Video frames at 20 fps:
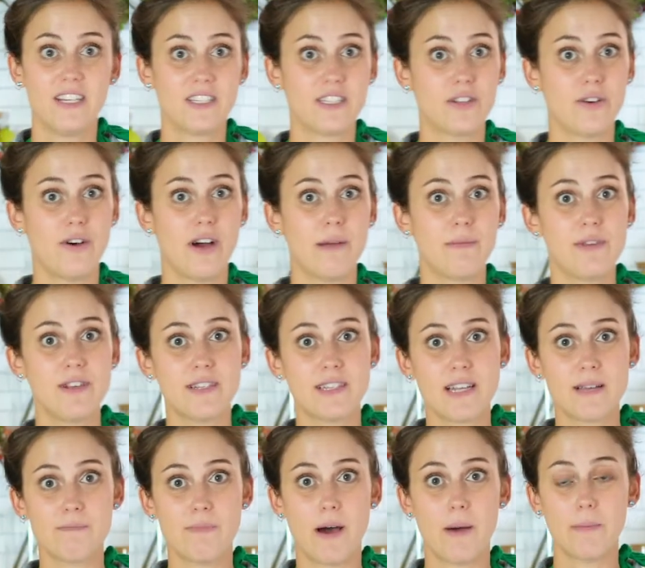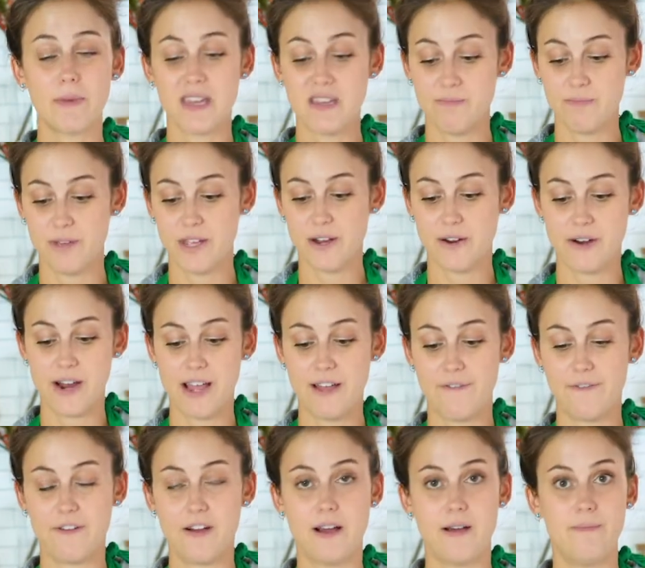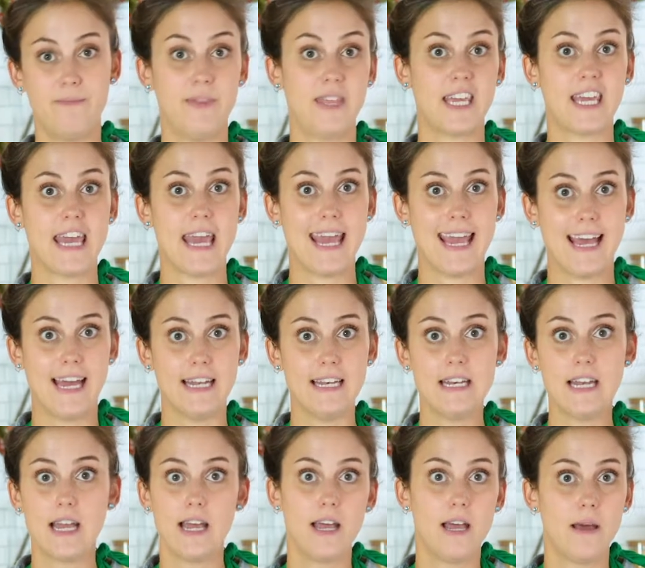So I'm using pumpkin puree from the can,